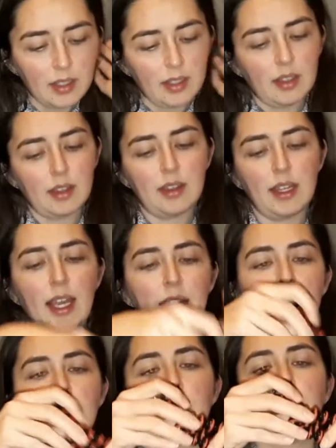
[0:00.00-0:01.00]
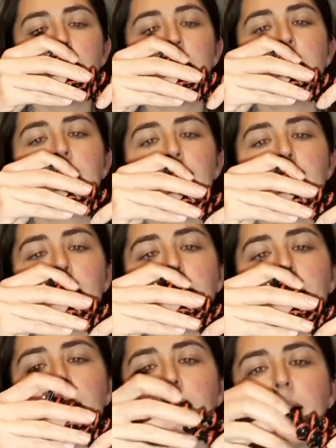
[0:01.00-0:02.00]
Then
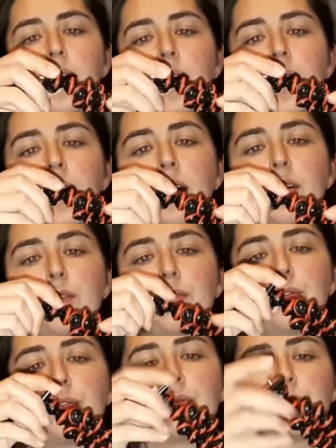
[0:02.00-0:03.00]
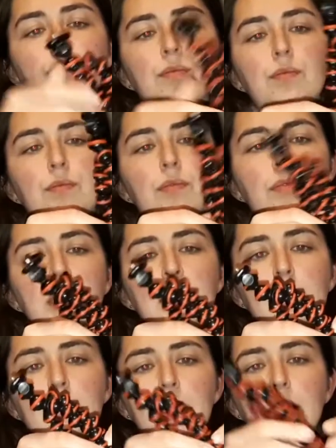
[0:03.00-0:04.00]
I have
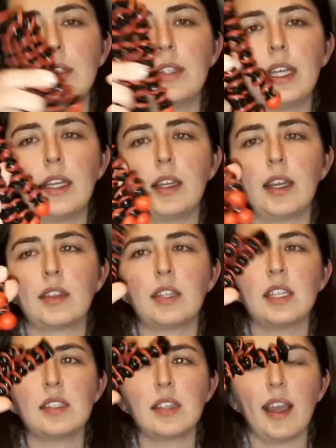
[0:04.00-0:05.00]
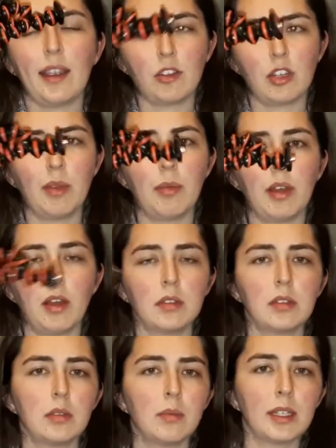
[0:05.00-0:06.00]
this thing, and this actually
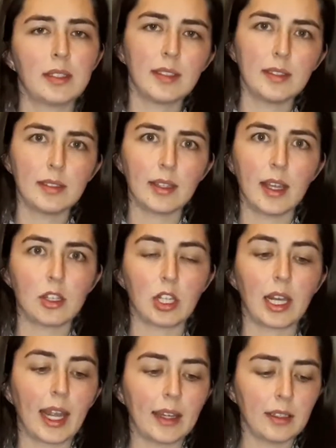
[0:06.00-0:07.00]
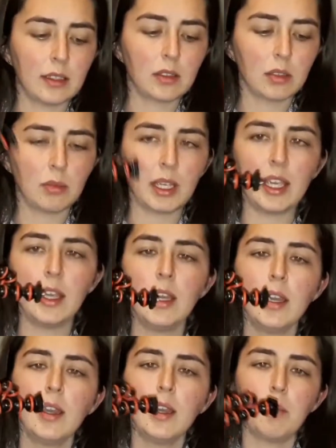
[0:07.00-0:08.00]
belongs to my sister, and she lent it to me
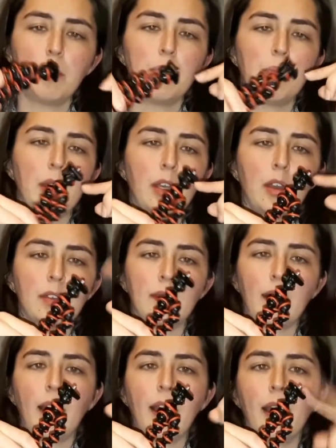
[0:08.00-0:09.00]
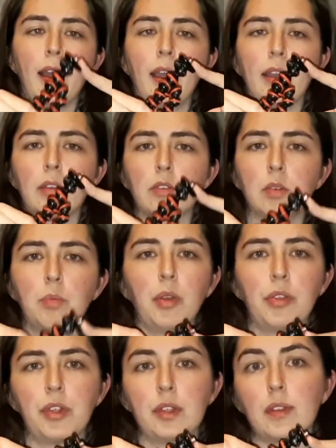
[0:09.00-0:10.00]
because I used to
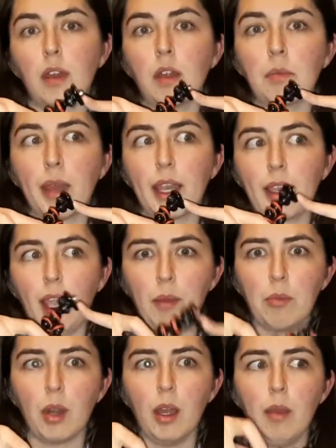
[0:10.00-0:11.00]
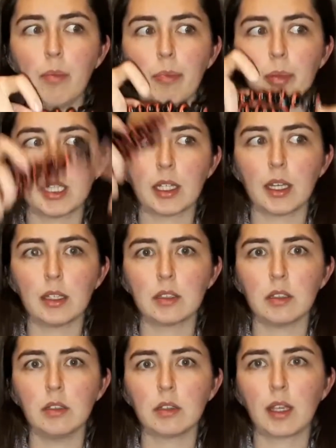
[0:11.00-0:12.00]
put this on my camera, but I
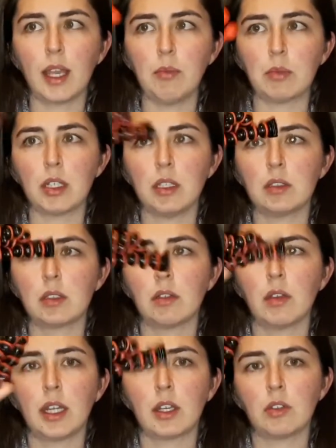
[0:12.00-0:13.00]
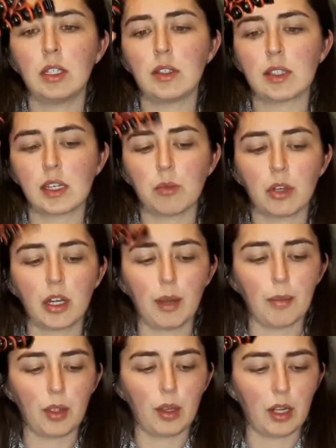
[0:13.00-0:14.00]
sold the camera, so I don't need this anymore, and
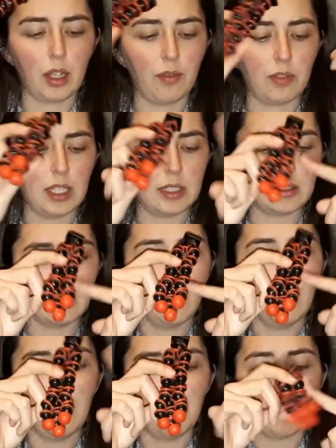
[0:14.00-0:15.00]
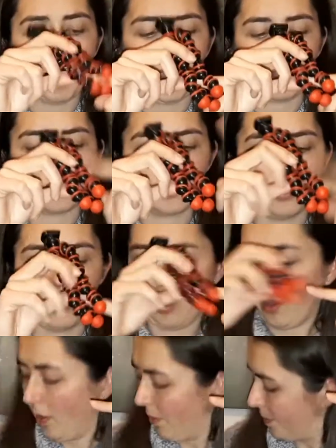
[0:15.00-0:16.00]
I'm gonna give this back to her.